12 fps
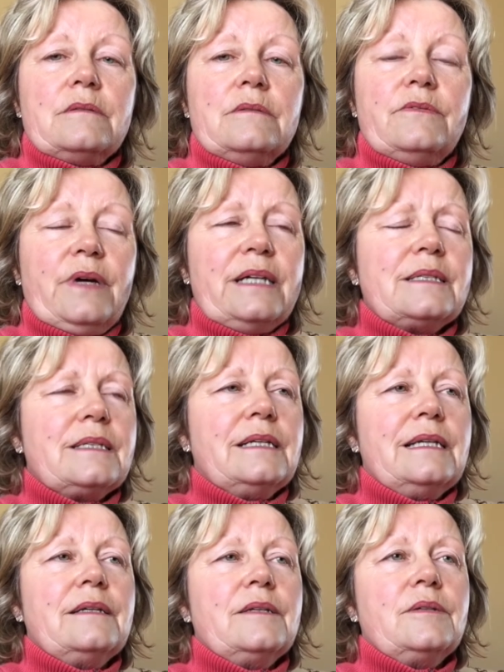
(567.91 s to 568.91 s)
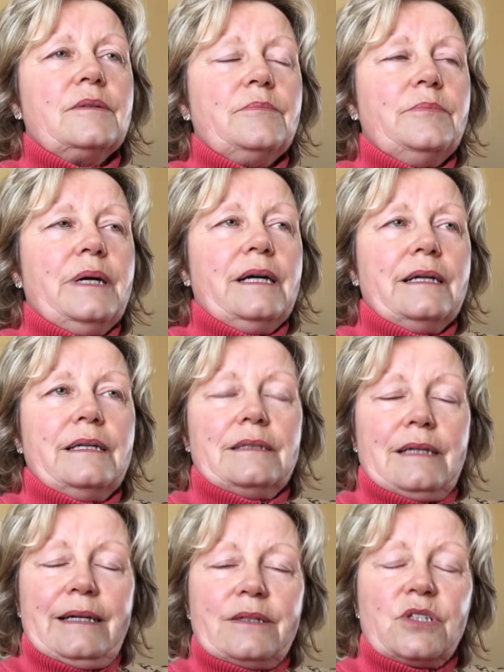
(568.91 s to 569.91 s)
fascinated by it,
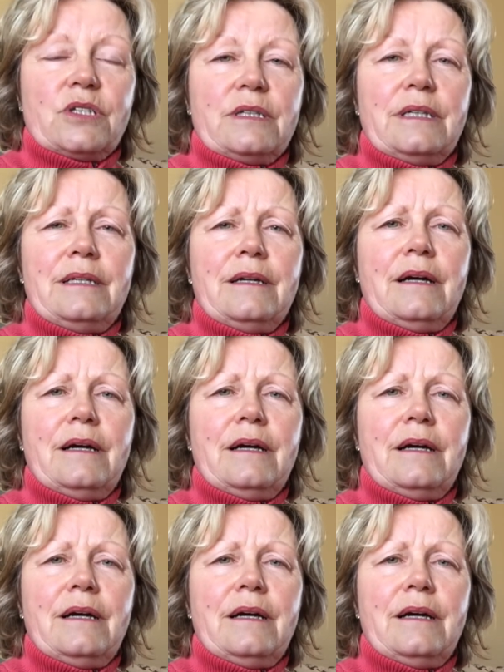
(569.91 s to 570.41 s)
actually.